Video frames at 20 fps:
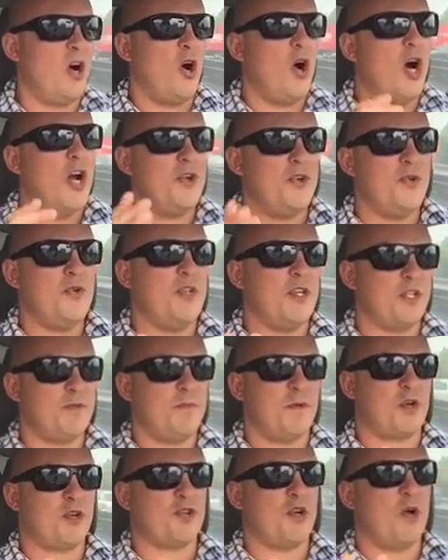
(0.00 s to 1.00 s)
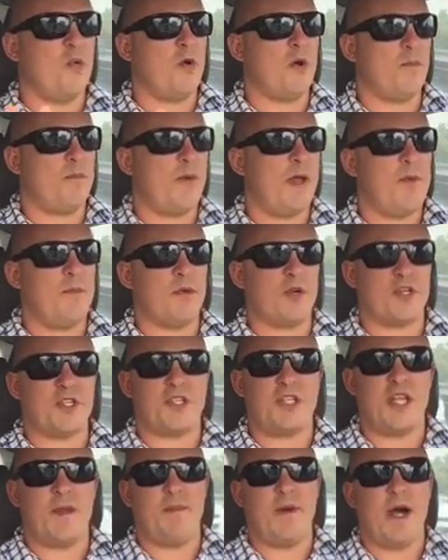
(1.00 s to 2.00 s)
I do this because I want people to
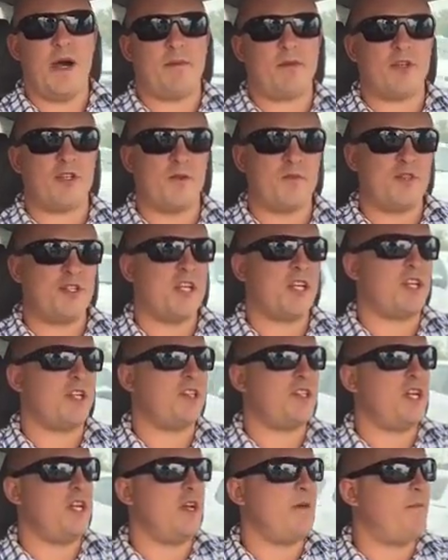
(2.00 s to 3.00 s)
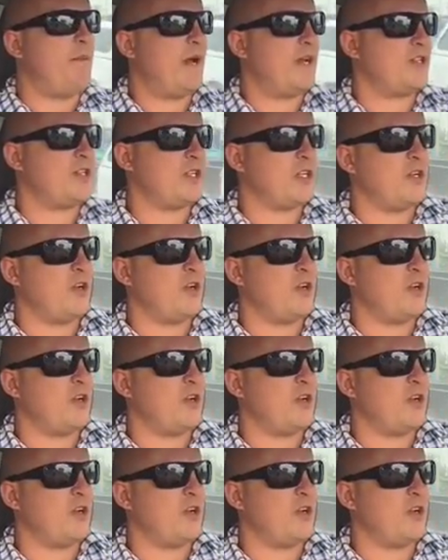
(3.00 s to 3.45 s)
step up, because I'm sick of seeing a bunch of